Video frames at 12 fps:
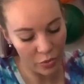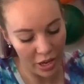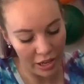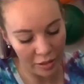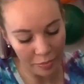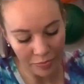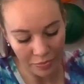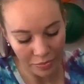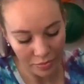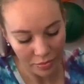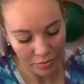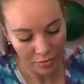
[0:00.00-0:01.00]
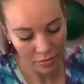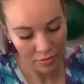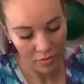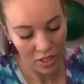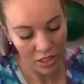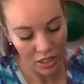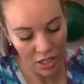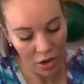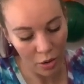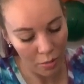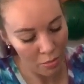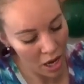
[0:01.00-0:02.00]
one.
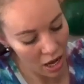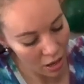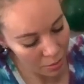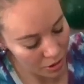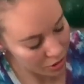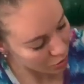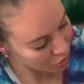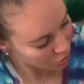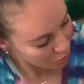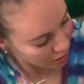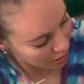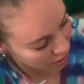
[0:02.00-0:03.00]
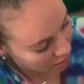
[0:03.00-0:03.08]
So Mom, you